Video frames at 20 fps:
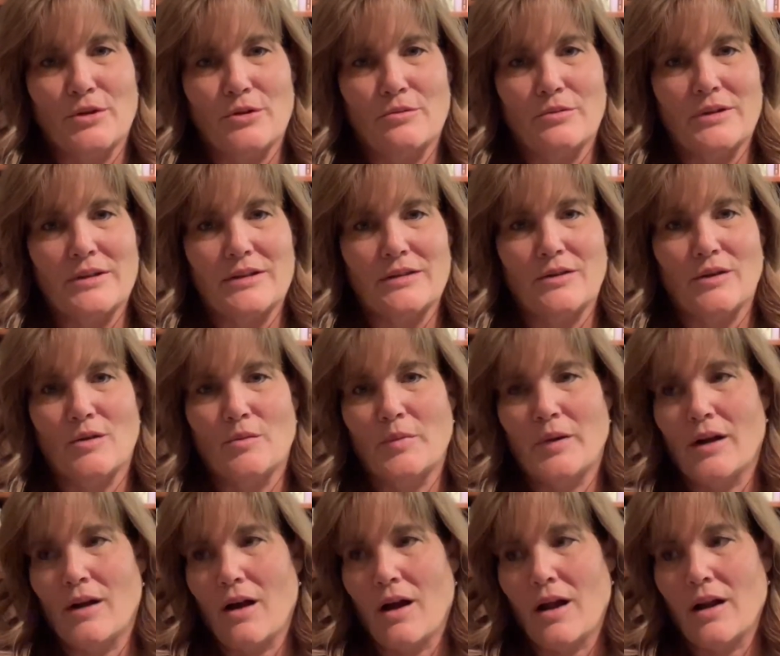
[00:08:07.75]
It was a little
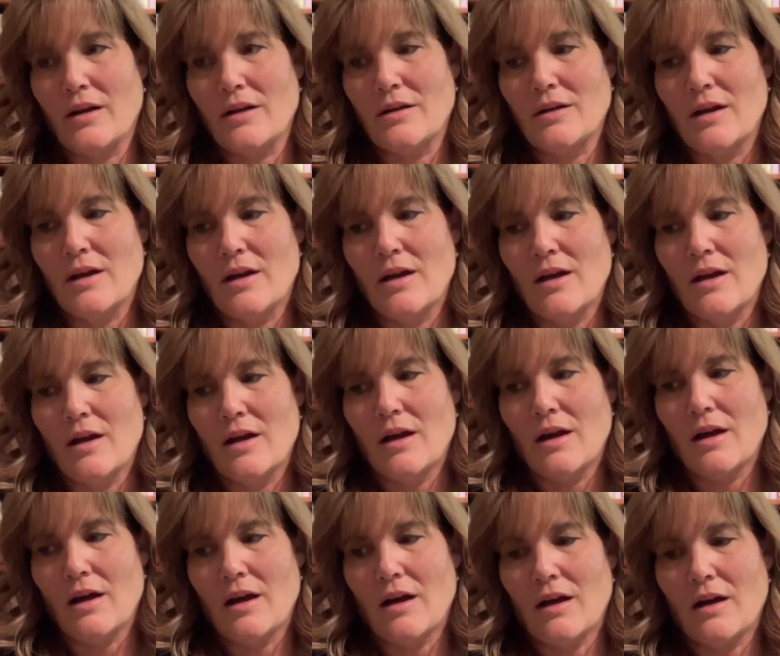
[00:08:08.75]
bit on
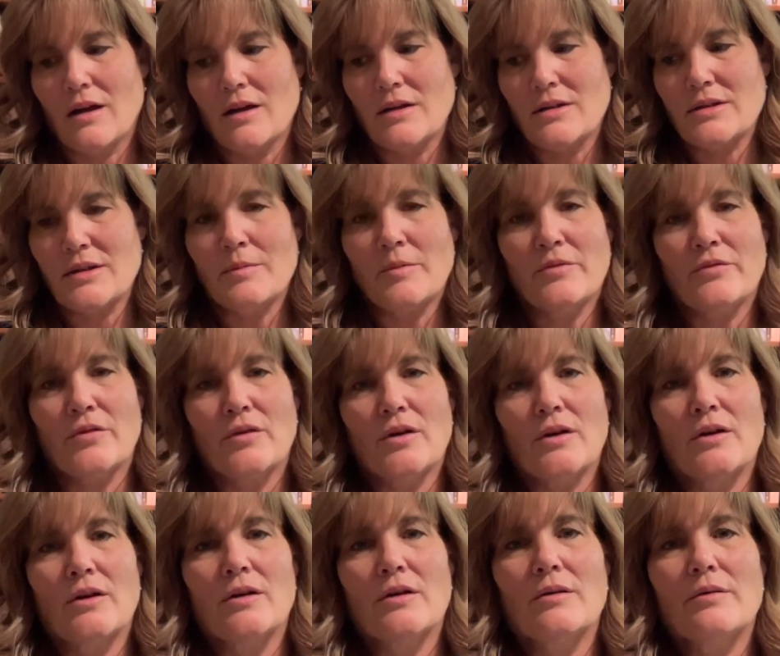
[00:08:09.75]
some of
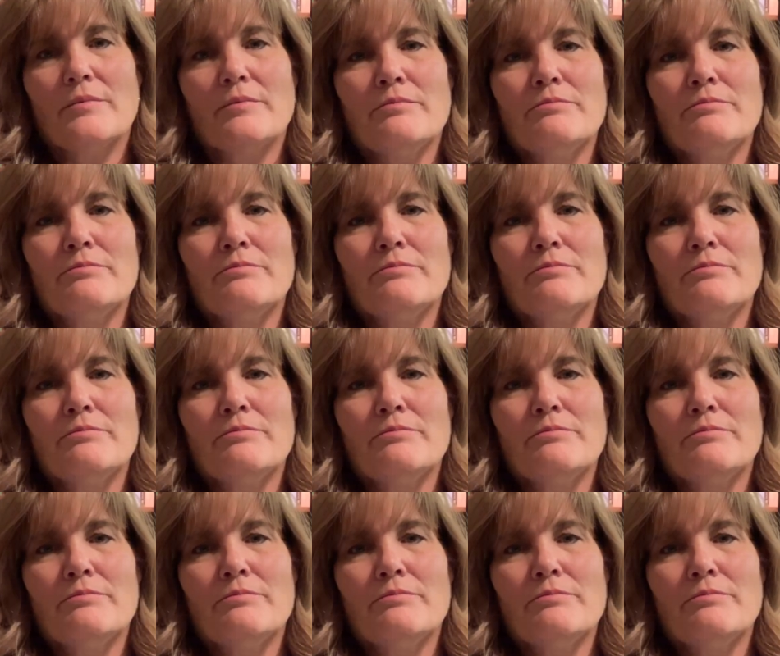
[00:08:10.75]
her